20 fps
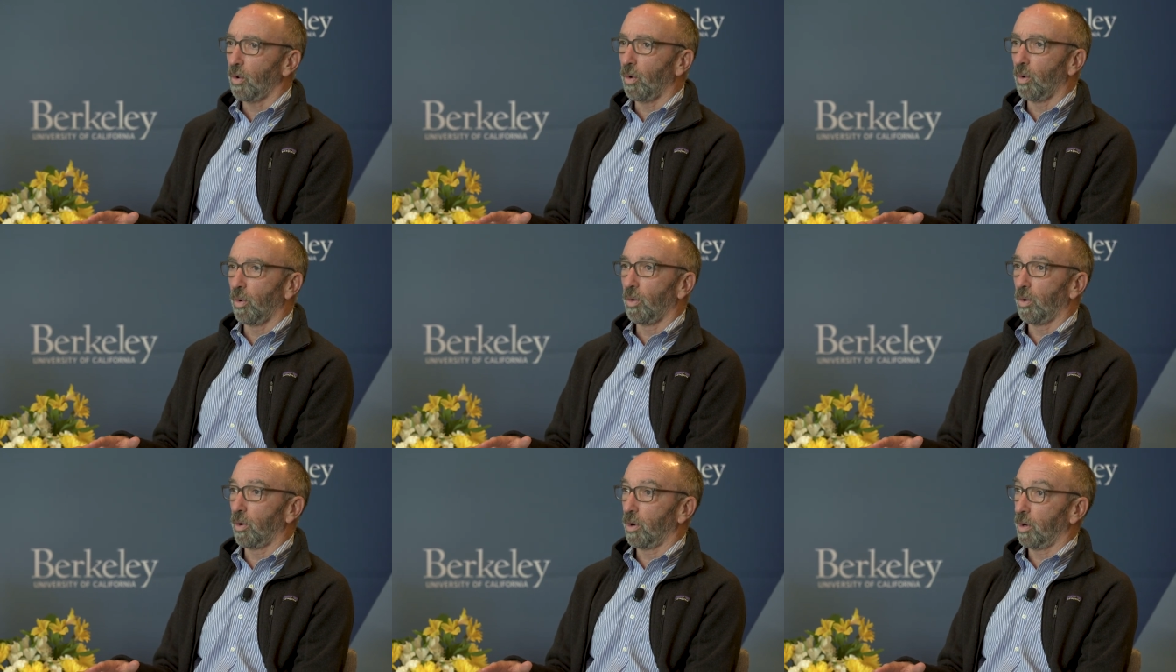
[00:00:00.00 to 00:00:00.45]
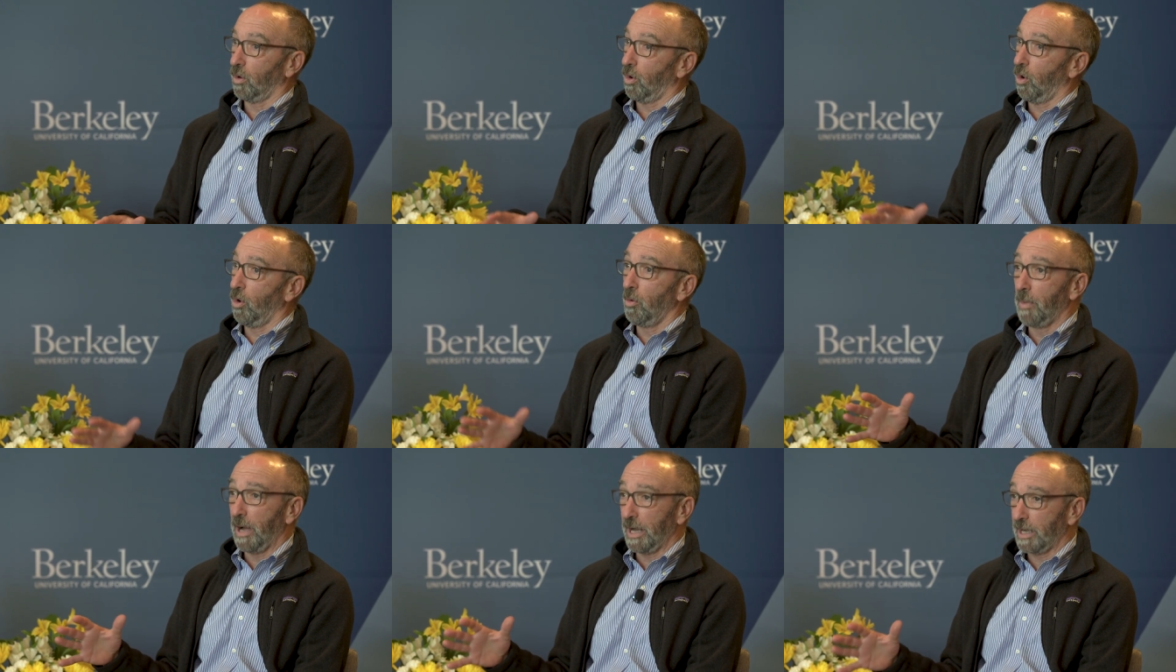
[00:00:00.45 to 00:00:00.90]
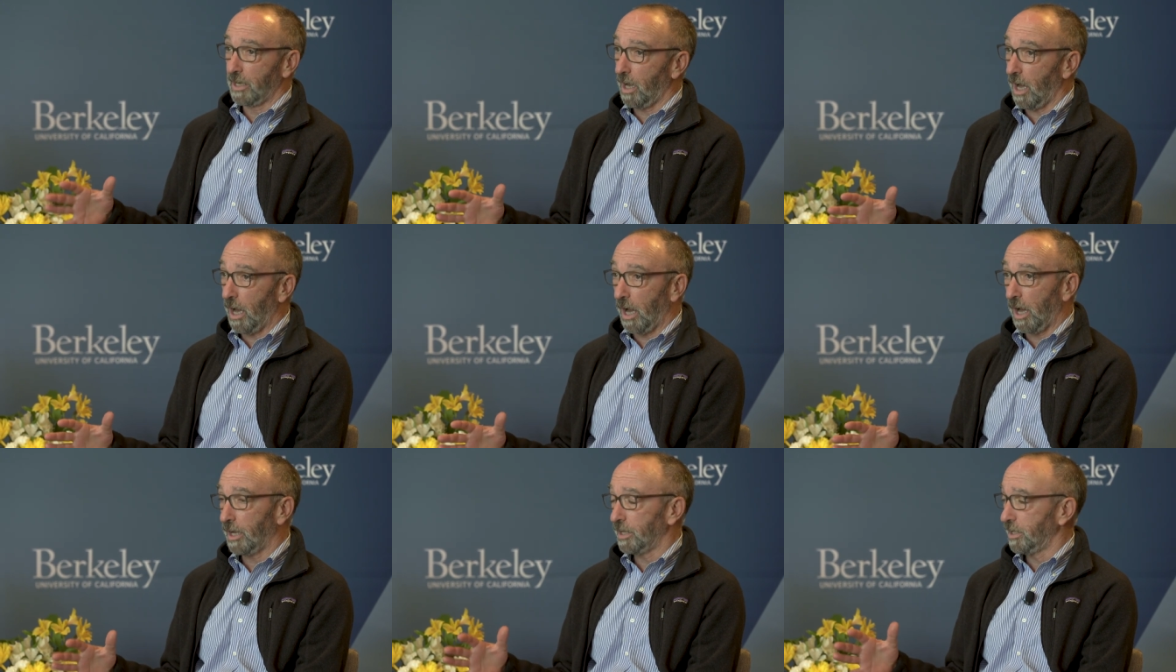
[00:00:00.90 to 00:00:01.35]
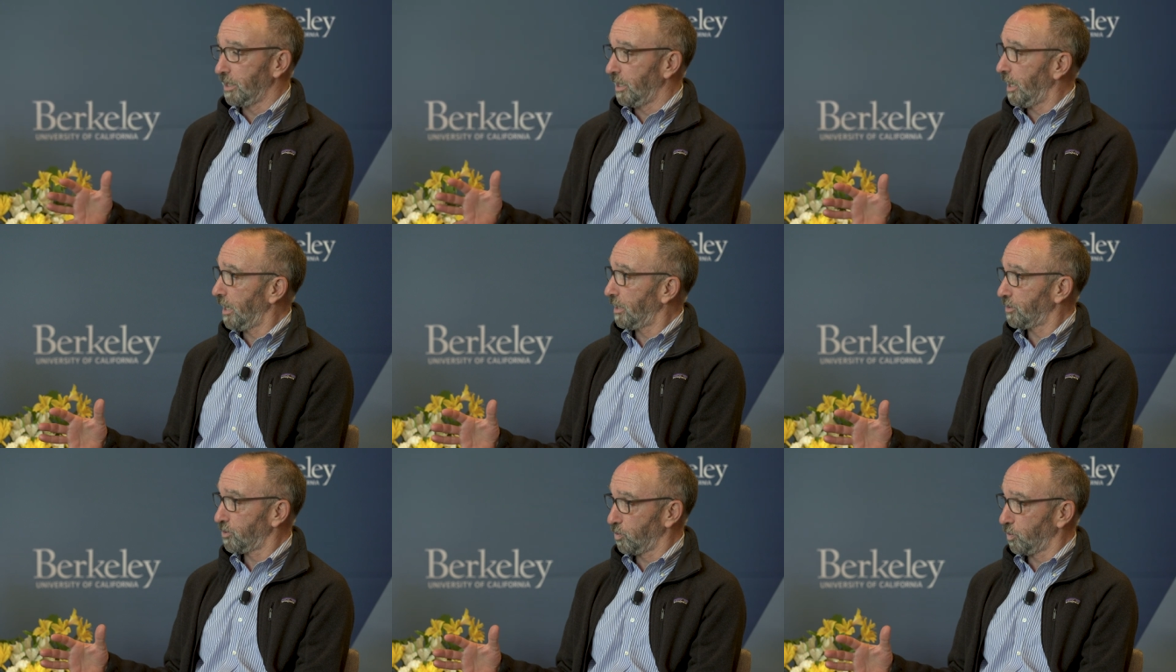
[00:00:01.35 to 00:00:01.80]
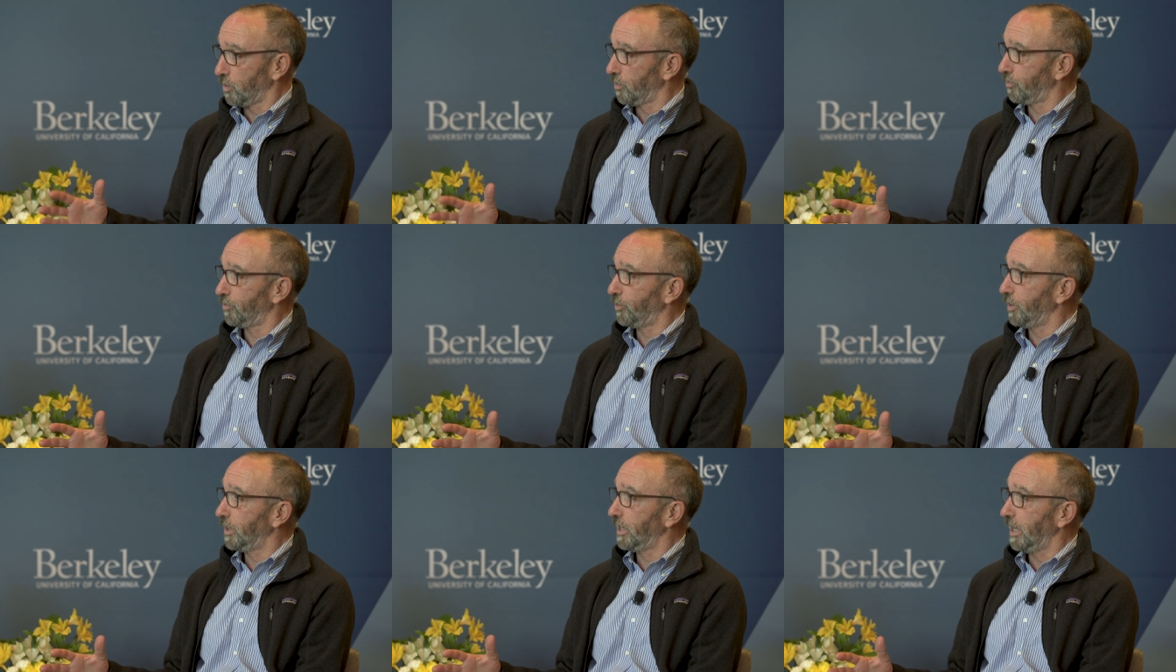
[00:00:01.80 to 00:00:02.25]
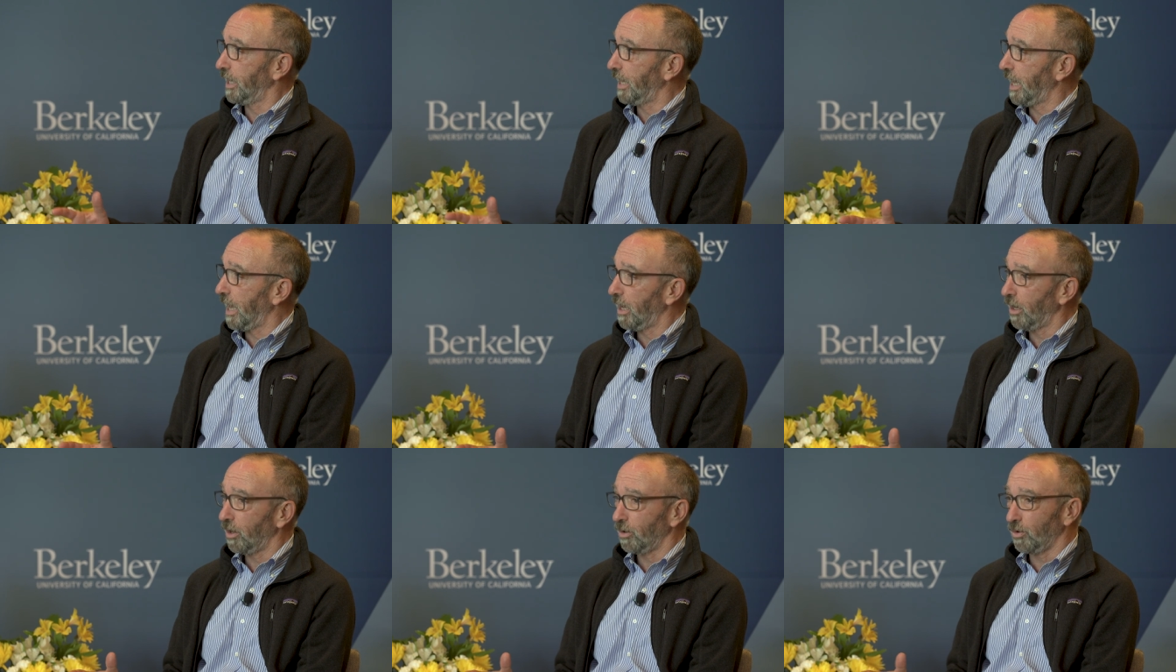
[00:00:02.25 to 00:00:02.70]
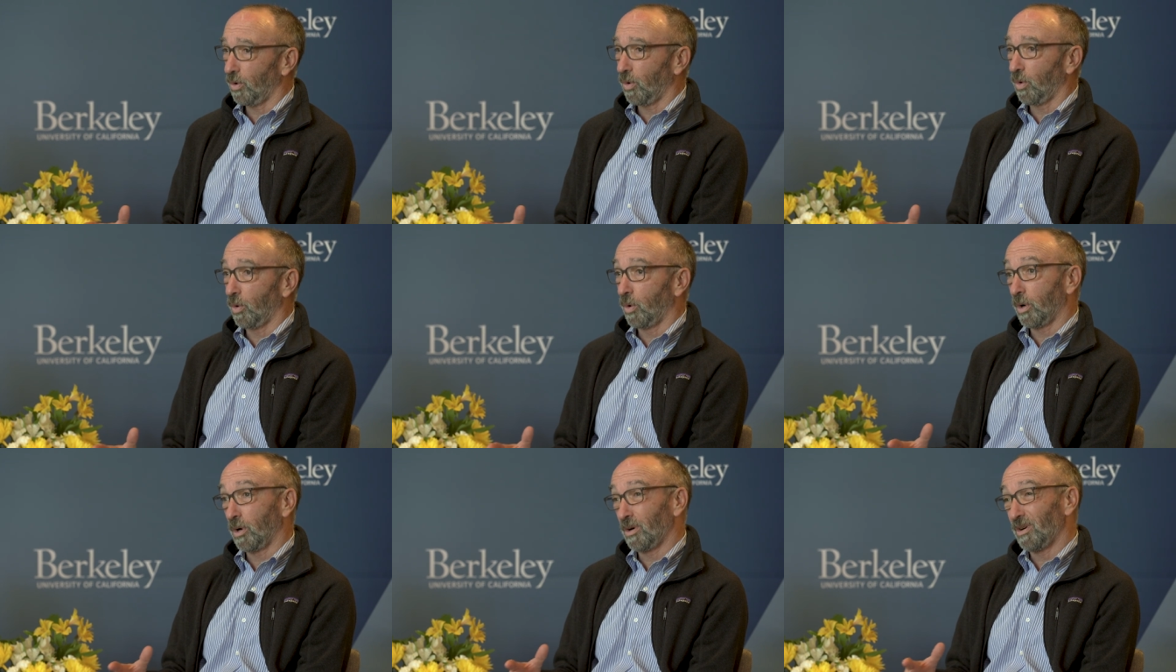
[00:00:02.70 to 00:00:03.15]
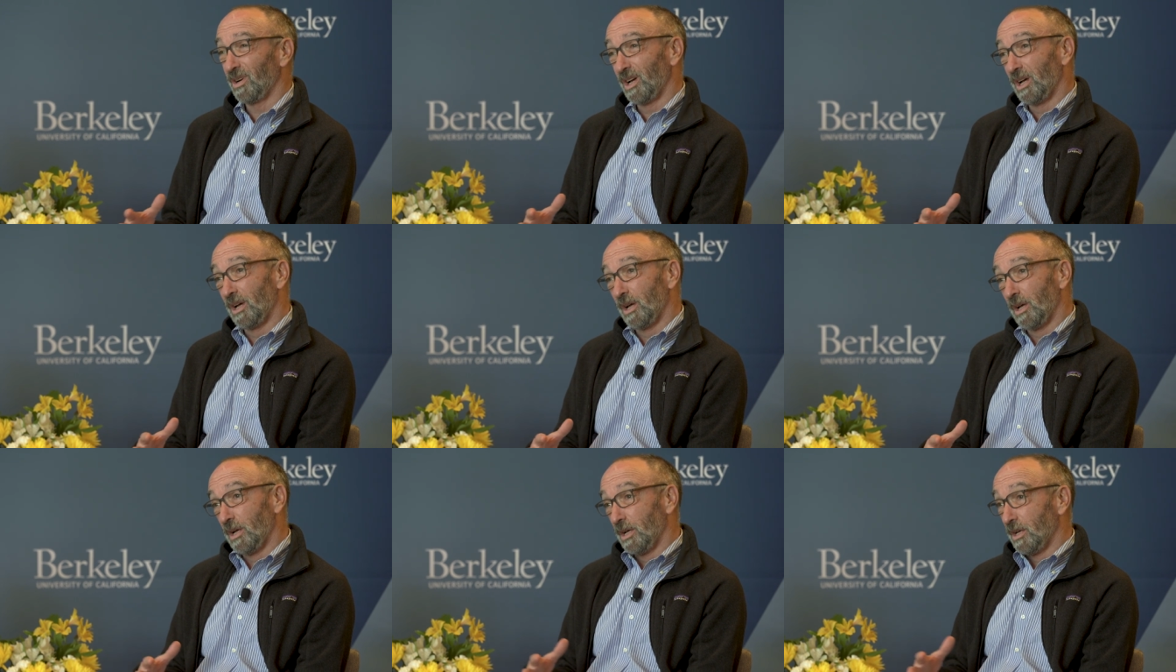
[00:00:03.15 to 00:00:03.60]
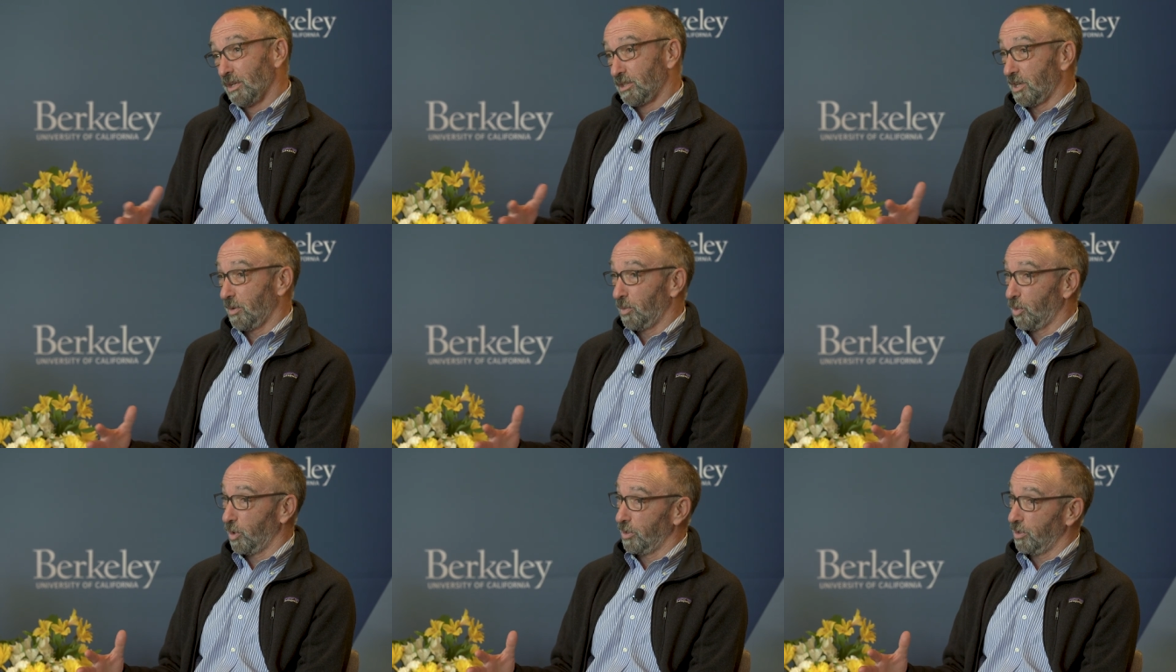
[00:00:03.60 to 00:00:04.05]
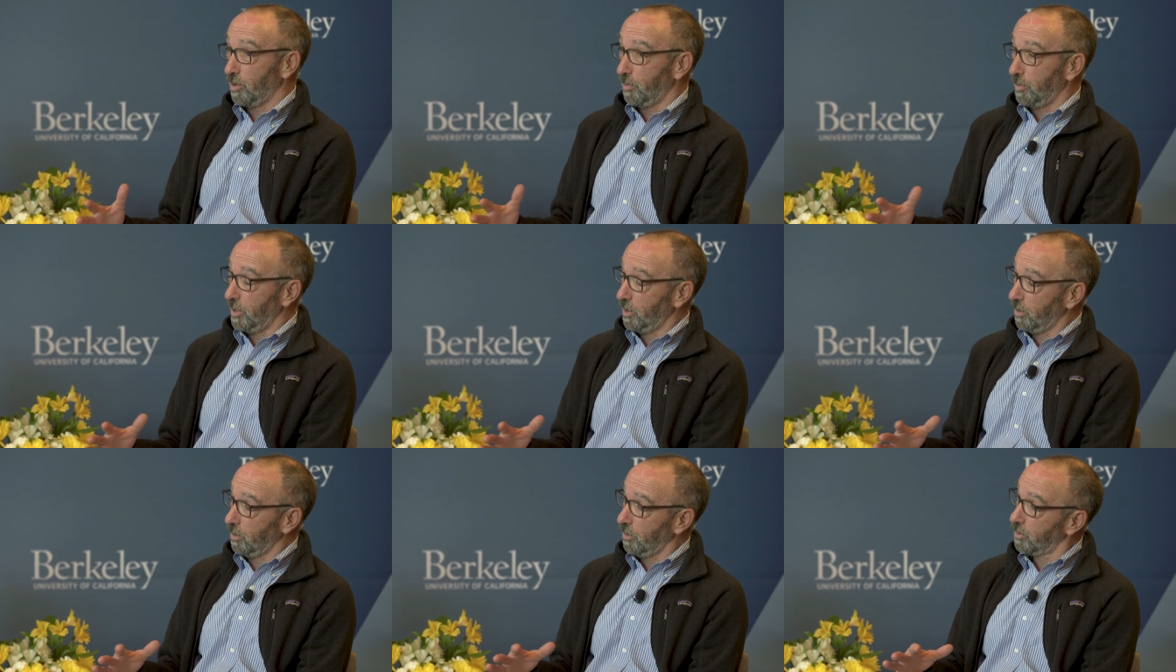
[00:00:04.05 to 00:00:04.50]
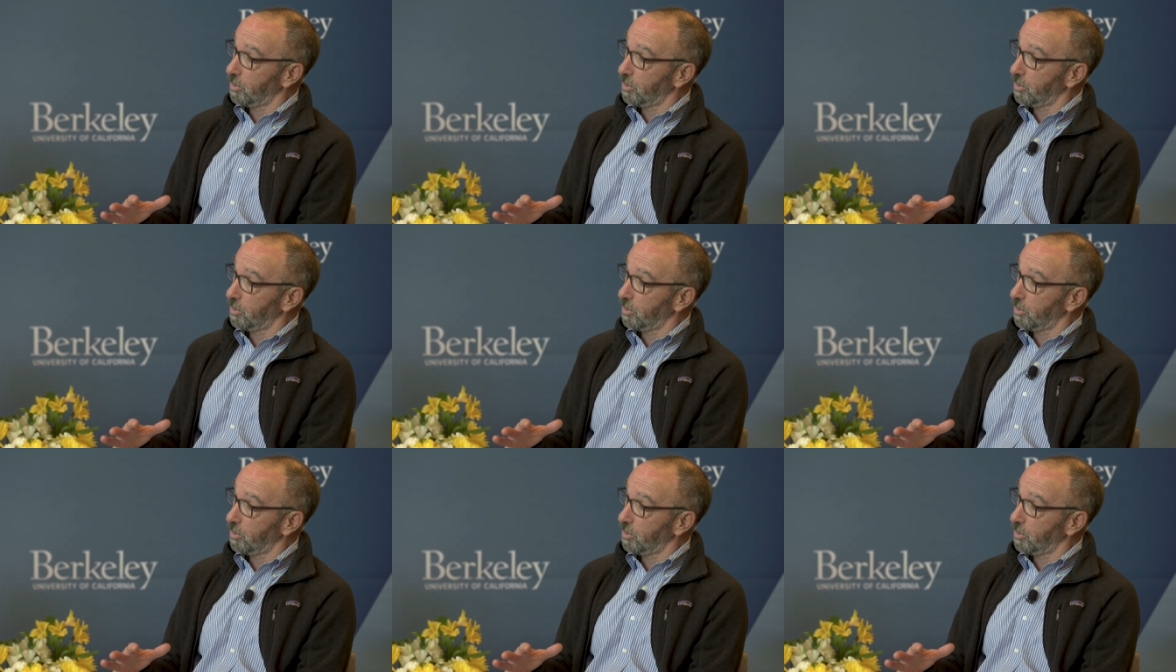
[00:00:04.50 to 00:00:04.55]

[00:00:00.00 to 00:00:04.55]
or oh my God, yes, we're freaking out, or somewhere in the middle?